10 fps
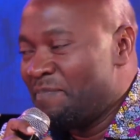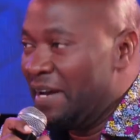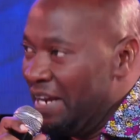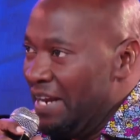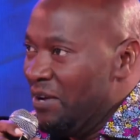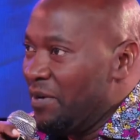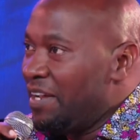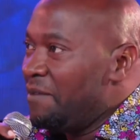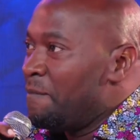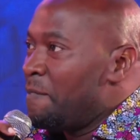But
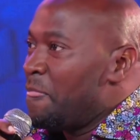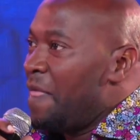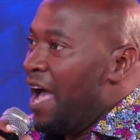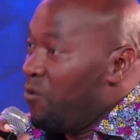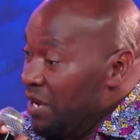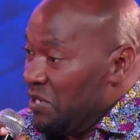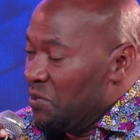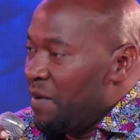anyway, I went to